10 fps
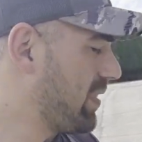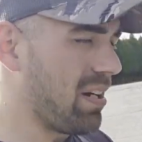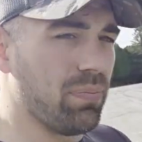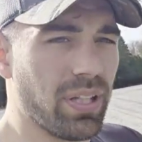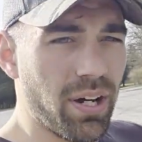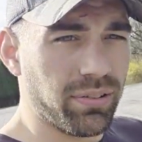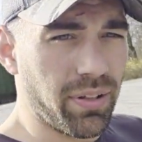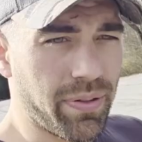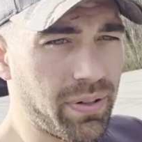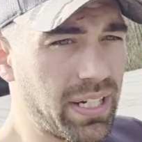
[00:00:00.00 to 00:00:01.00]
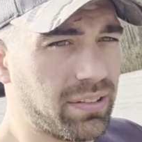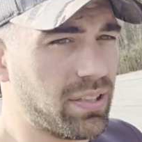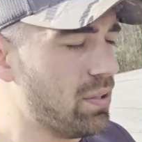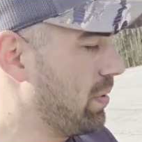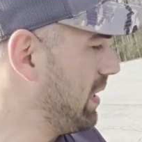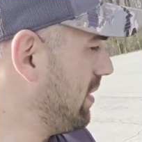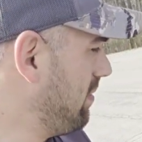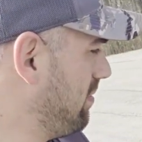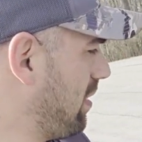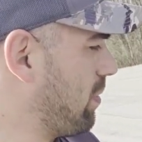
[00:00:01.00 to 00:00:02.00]
that blows, I'll throw an A2 in it.
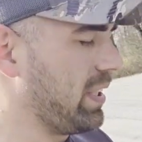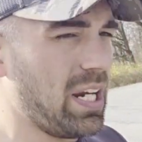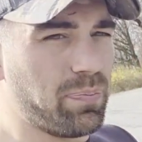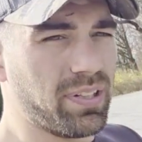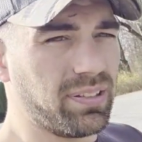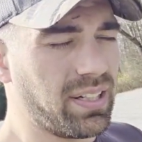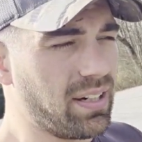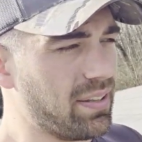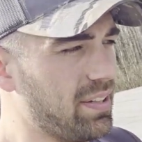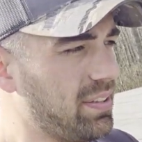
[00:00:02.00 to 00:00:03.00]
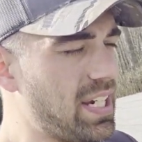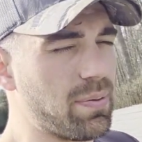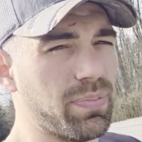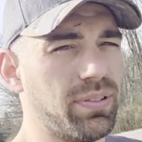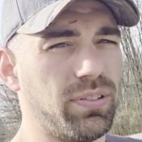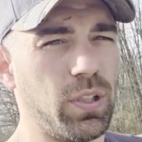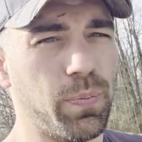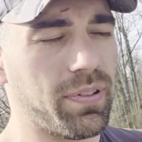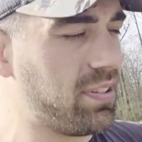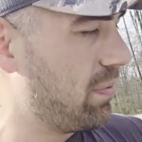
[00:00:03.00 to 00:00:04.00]
I want to keep this this HEEP
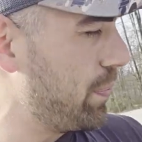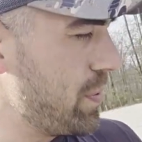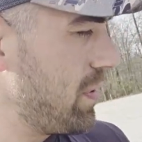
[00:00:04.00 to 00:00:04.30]
super simple.